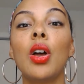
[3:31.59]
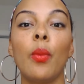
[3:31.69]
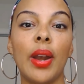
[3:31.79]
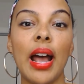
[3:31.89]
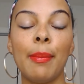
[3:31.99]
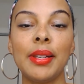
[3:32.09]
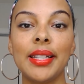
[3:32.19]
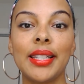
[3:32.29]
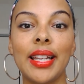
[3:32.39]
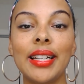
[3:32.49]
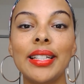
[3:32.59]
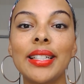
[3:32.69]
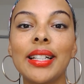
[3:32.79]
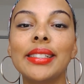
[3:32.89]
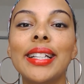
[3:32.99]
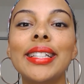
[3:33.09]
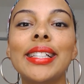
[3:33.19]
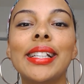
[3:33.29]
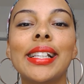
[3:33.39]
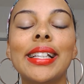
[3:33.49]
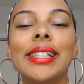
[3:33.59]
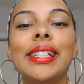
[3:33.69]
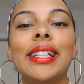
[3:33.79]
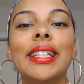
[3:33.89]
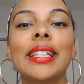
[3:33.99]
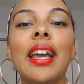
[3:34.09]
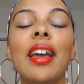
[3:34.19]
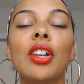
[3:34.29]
what happens is that his cleanliness